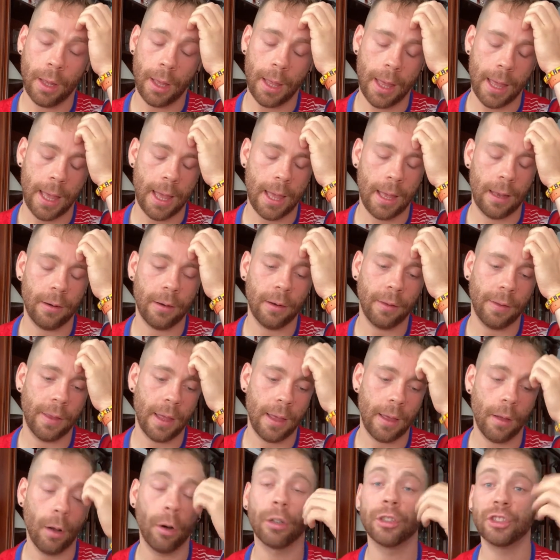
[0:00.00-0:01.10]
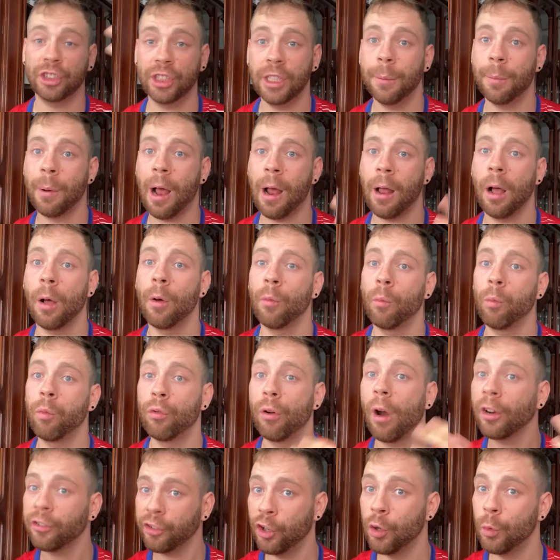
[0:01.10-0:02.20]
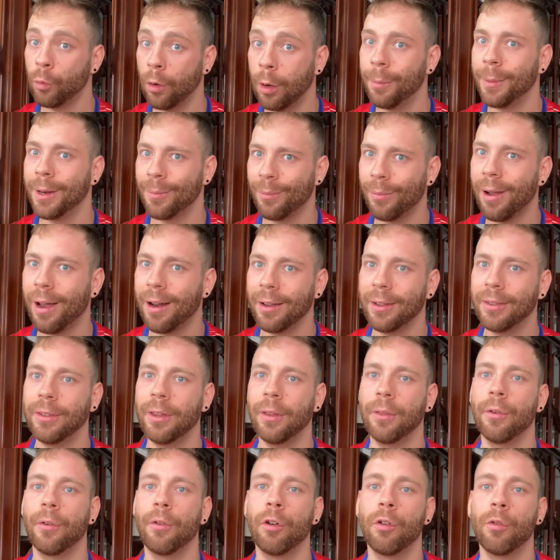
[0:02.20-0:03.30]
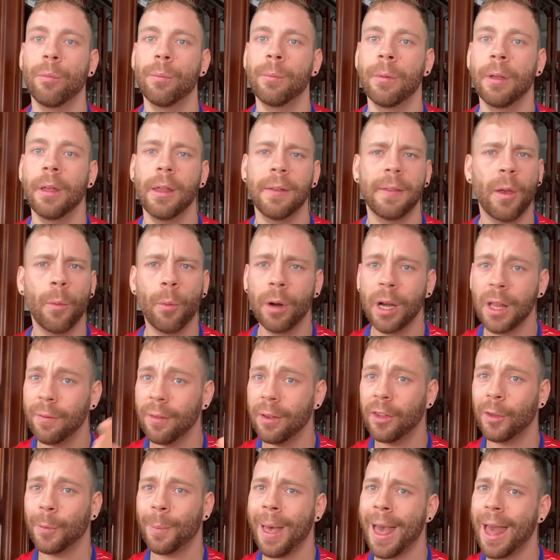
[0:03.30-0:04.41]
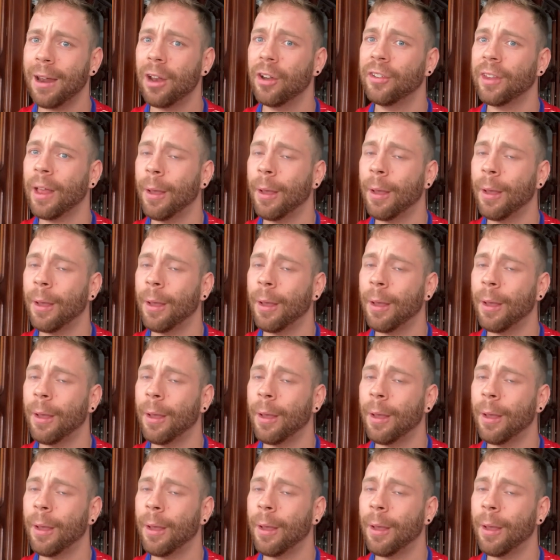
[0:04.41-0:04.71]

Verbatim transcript: and they or she brought a Russian woman brought us to the room. They weren't even Spanish.